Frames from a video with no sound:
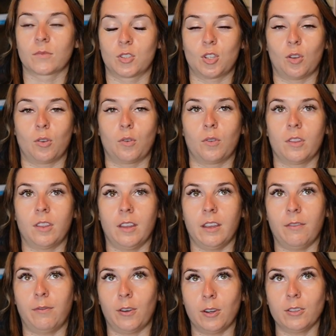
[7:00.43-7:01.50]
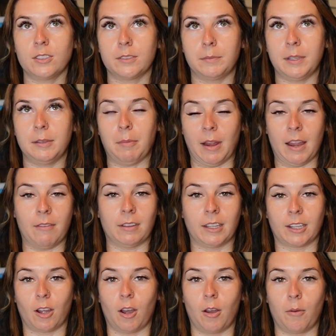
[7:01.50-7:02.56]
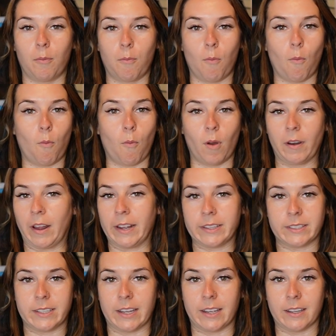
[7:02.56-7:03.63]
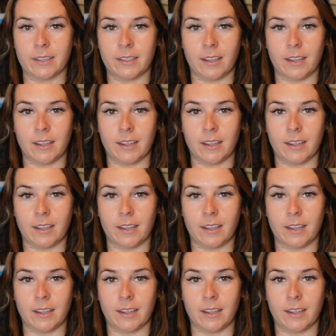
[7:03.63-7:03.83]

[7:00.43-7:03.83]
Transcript: So they first meet by having like a one-night stand,